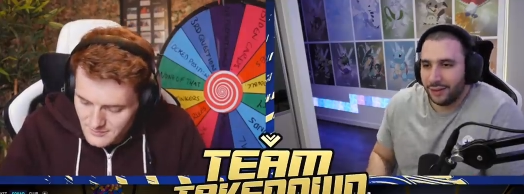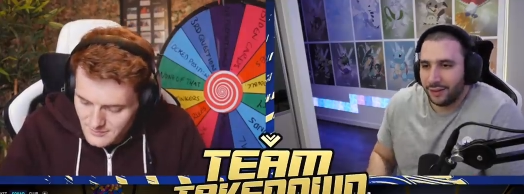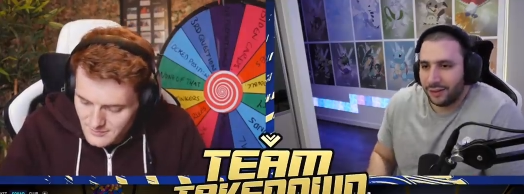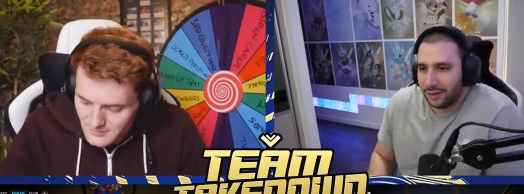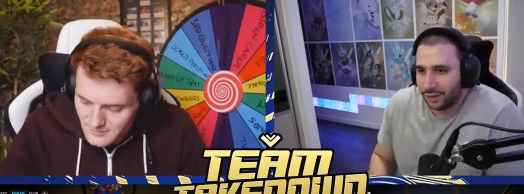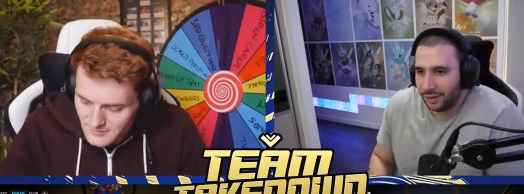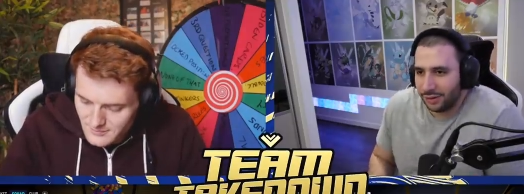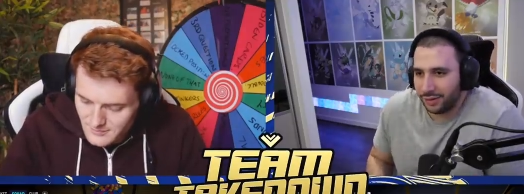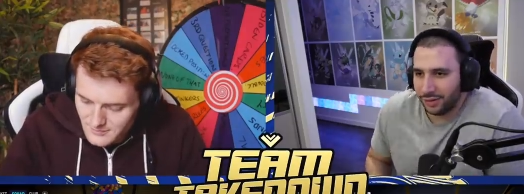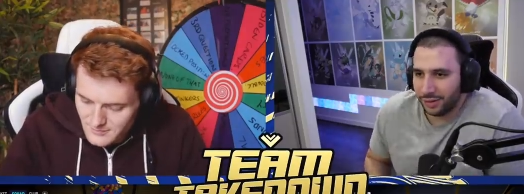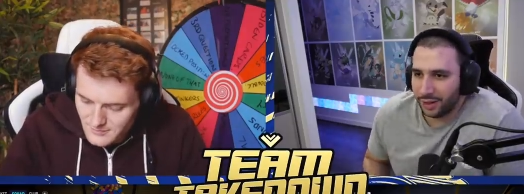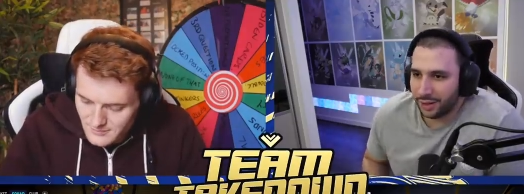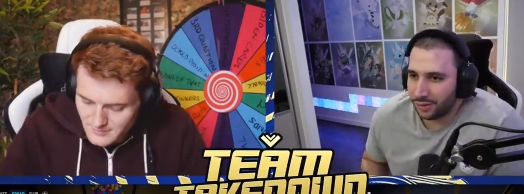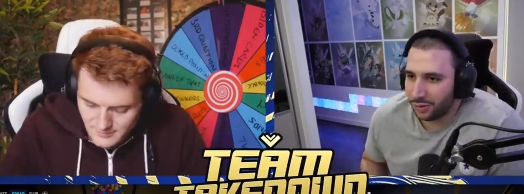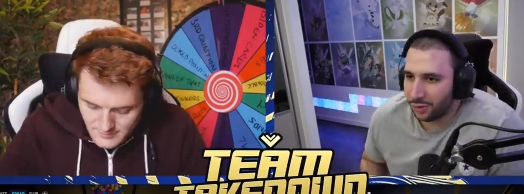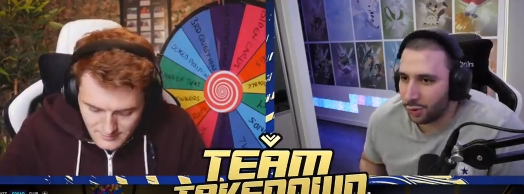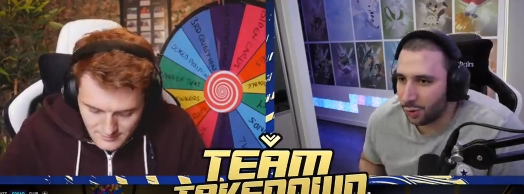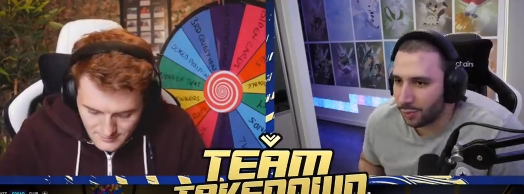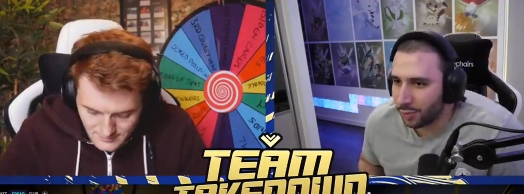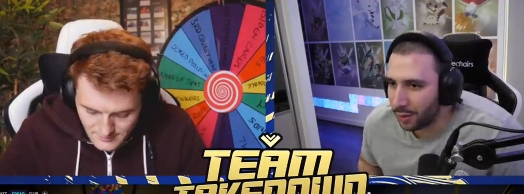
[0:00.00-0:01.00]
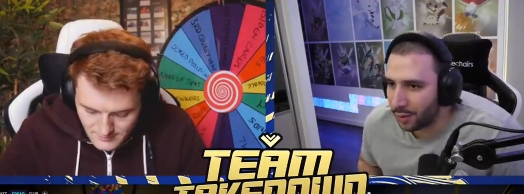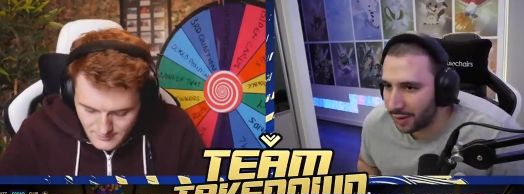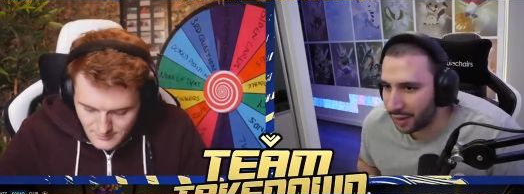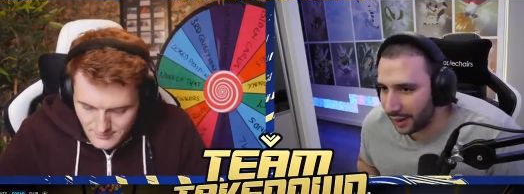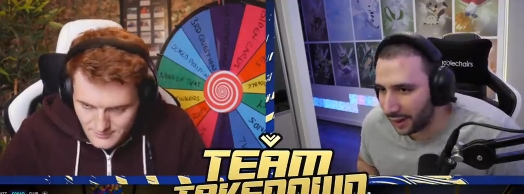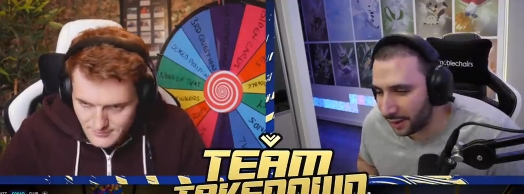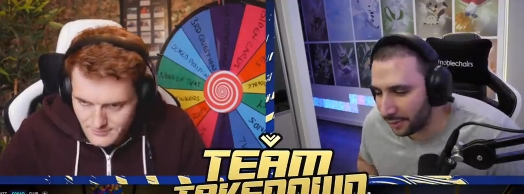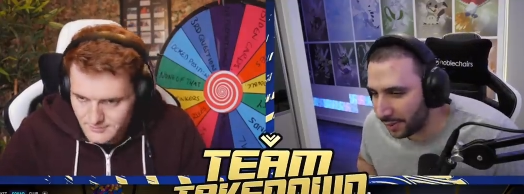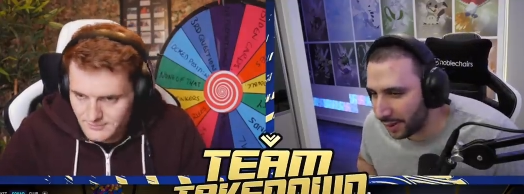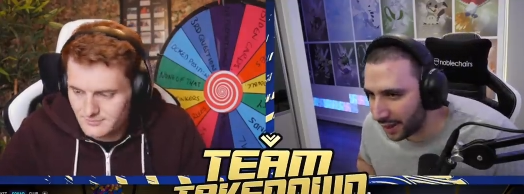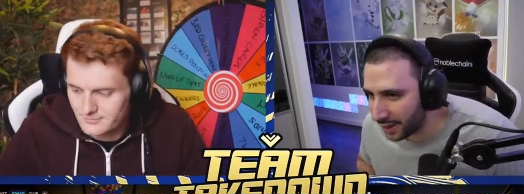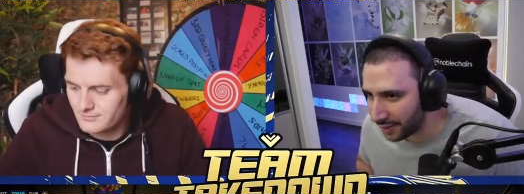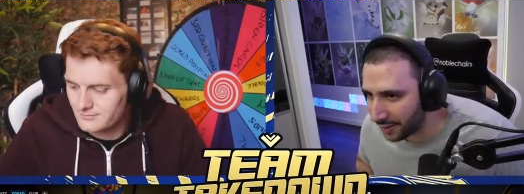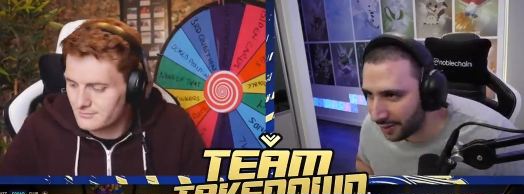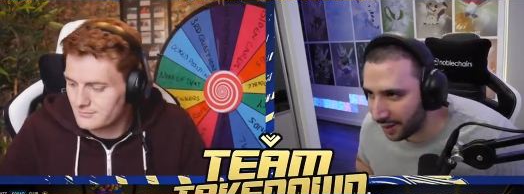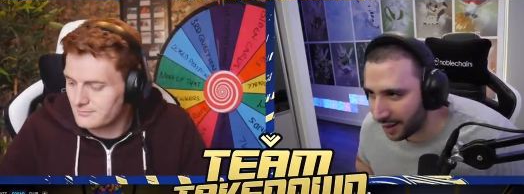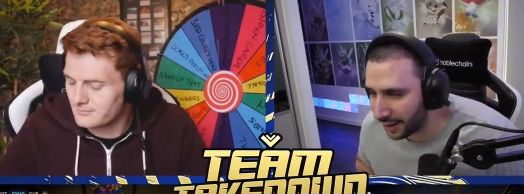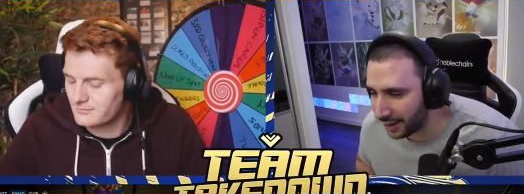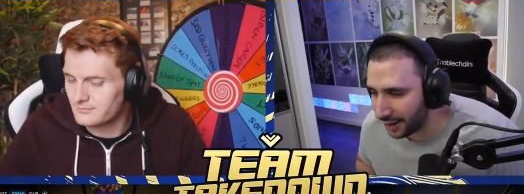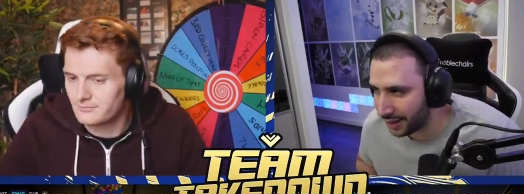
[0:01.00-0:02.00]
Speaker 1: because there's two Premier League players
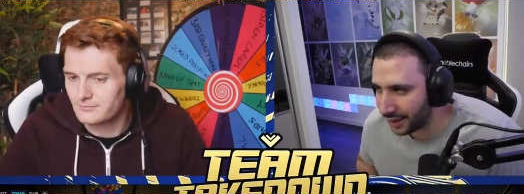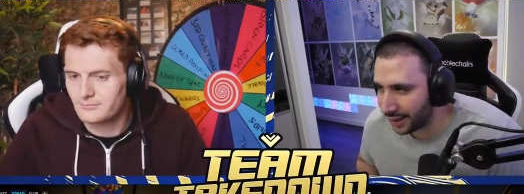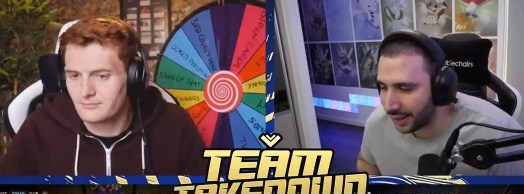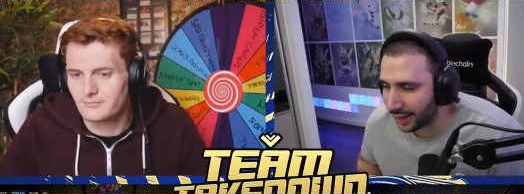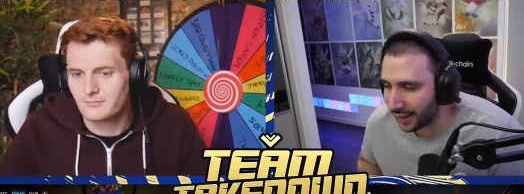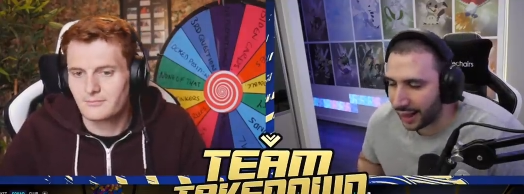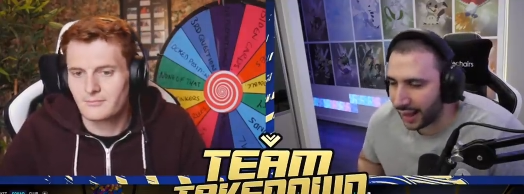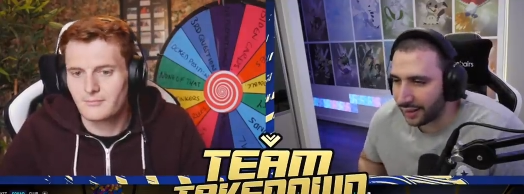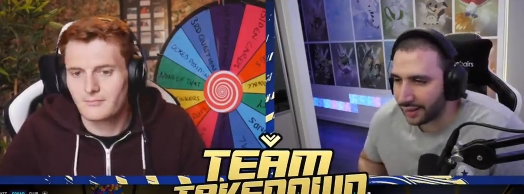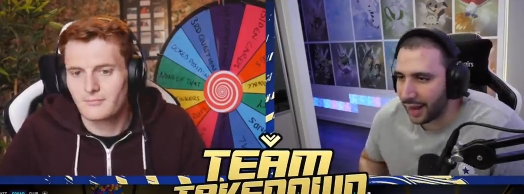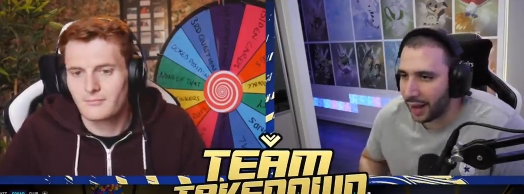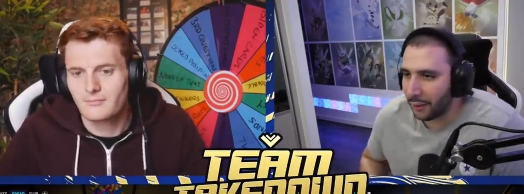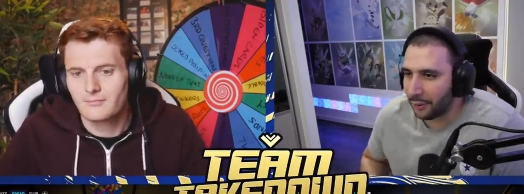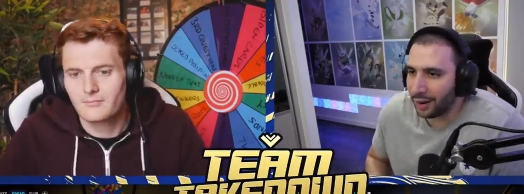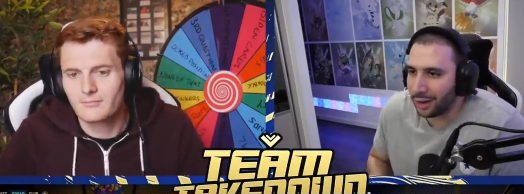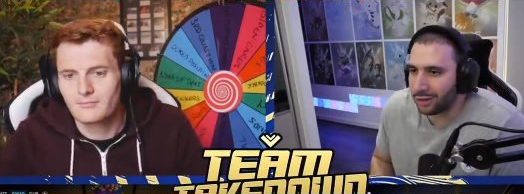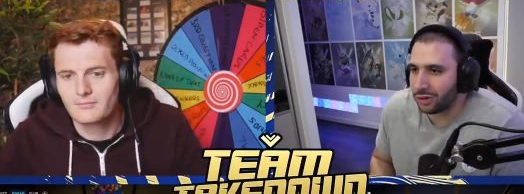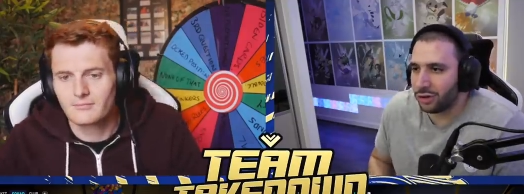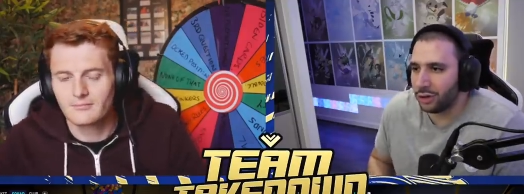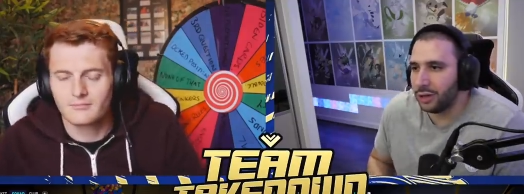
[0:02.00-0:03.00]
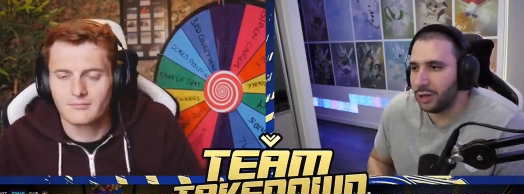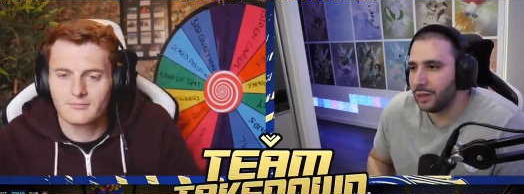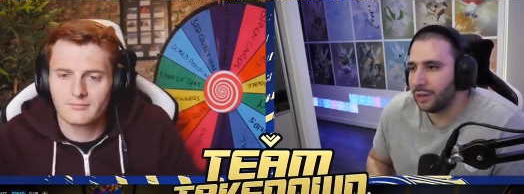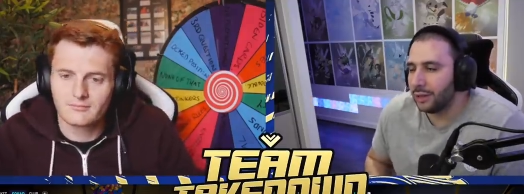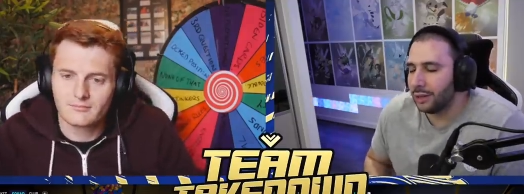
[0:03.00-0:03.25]
in that direction.